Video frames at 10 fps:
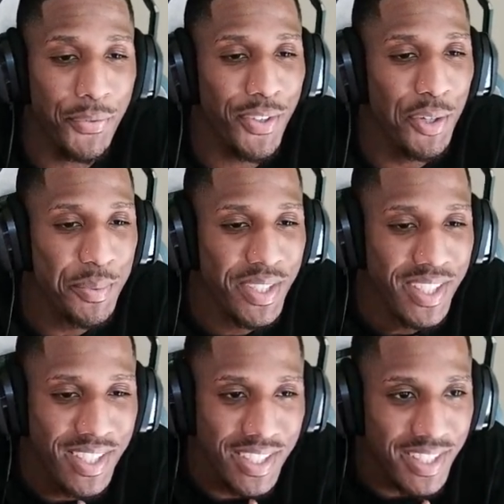You feel me?
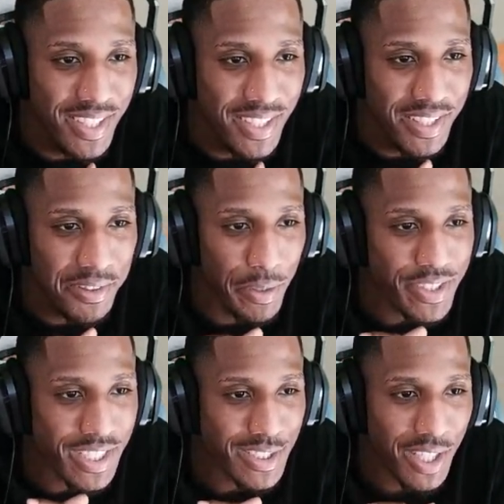Once
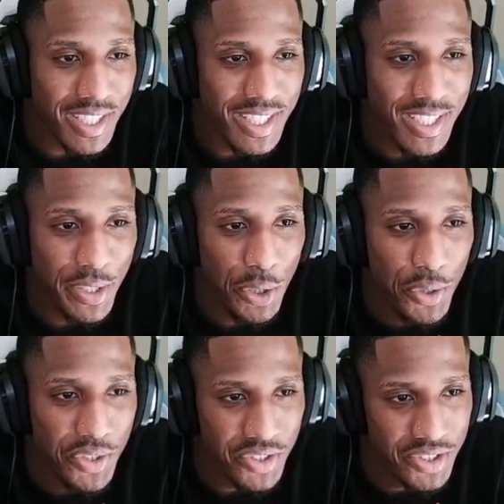I start getting
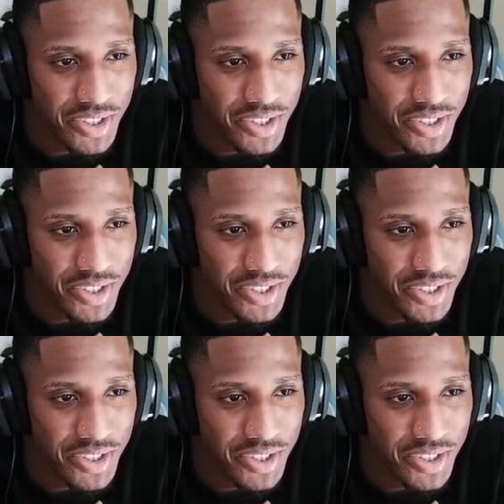old.